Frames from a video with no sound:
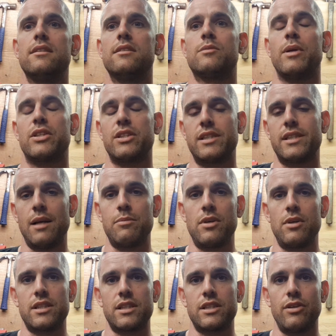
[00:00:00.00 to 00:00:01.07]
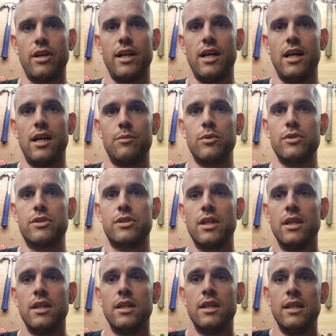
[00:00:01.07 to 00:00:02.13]
especially stabilizing Australian hardwoods,
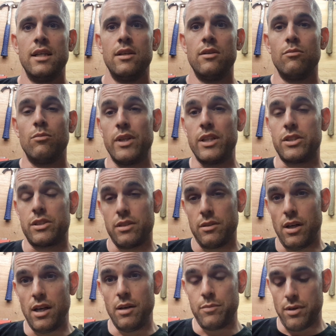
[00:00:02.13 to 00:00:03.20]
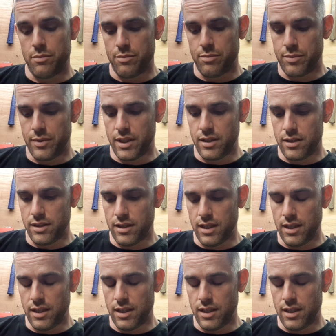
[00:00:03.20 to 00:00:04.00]
which I'm probably